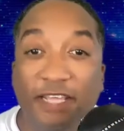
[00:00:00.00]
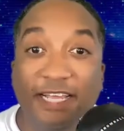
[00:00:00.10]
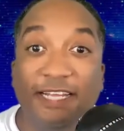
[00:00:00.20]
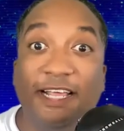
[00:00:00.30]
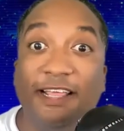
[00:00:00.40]

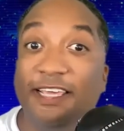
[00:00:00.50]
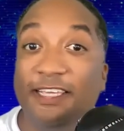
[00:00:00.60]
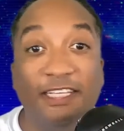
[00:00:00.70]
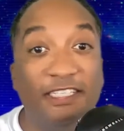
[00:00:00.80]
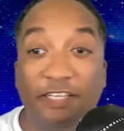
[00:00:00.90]
then he
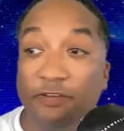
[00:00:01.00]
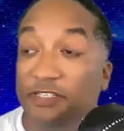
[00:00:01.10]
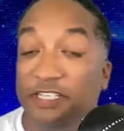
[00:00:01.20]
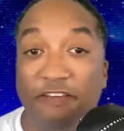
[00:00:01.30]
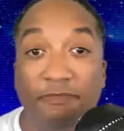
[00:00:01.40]

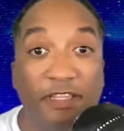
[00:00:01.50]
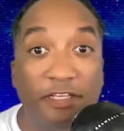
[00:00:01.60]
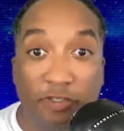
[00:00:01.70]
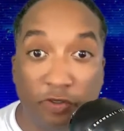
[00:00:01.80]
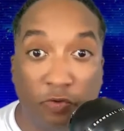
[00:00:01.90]
continues to give me the
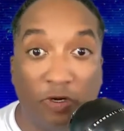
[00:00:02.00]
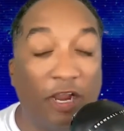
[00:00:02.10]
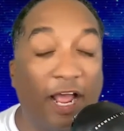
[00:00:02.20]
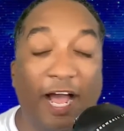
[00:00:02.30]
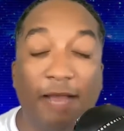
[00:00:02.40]

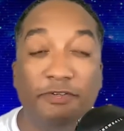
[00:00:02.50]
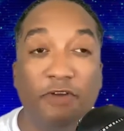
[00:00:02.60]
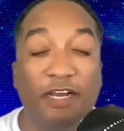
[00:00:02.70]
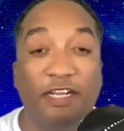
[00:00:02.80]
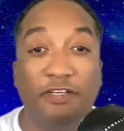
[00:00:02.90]
tour. I'm
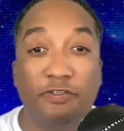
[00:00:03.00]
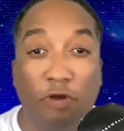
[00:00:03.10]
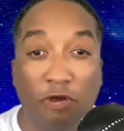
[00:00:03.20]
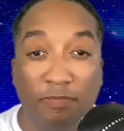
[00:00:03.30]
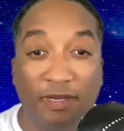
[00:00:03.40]
trying to
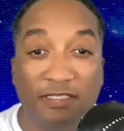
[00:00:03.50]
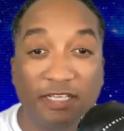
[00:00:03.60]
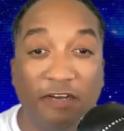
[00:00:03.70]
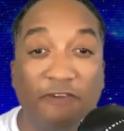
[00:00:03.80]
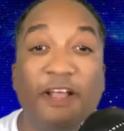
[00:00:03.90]
control
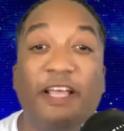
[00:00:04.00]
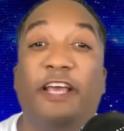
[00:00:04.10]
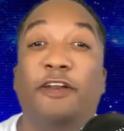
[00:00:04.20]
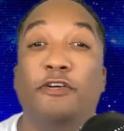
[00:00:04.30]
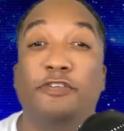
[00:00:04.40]
myself
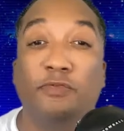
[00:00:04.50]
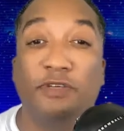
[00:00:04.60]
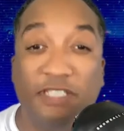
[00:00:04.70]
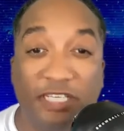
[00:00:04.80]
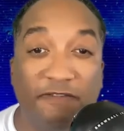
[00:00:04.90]
and also
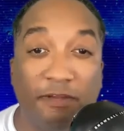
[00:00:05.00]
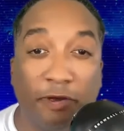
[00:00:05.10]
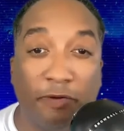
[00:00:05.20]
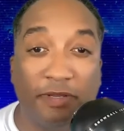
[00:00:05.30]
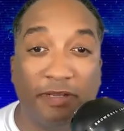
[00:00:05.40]
receive the
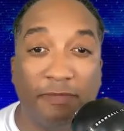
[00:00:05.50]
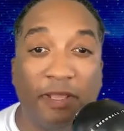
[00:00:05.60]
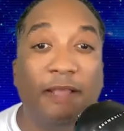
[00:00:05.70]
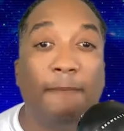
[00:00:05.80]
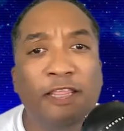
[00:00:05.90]
moment.
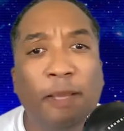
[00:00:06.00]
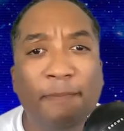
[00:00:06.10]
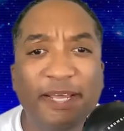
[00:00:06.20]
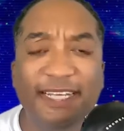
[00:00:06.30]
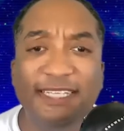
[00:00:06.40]
The
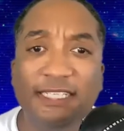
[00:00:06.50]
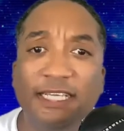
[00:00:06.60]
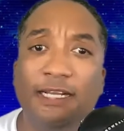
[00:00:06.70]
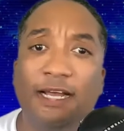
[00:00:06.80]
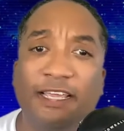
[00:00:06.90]
biggest
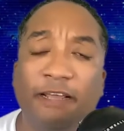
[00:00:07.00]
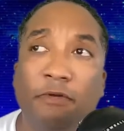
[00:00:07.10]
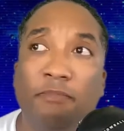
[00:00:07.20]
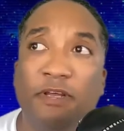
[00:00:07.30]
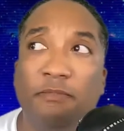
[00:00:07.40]
thing I can
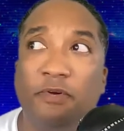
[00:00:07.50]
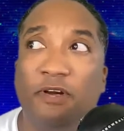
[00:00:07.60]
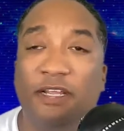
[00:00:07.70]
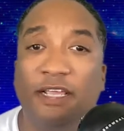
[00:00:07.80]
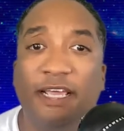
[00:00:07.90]

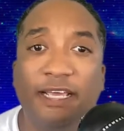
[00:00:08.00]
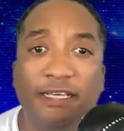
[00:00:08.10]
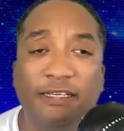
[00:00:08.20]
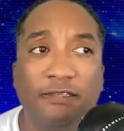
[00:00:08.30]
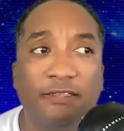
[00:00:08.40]
remember
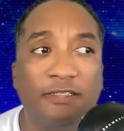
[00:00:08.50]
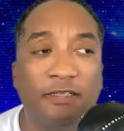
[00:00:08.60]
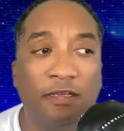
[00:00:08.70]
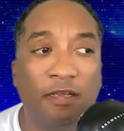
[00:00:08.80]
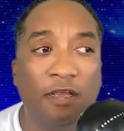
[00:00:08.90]

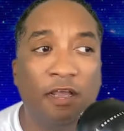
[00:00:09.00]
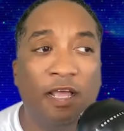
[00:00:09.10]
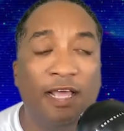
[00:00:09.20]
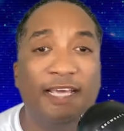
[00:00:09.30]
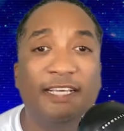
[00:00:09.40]
is
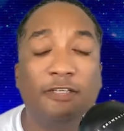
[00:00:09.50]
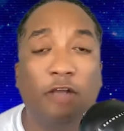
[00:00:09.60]
his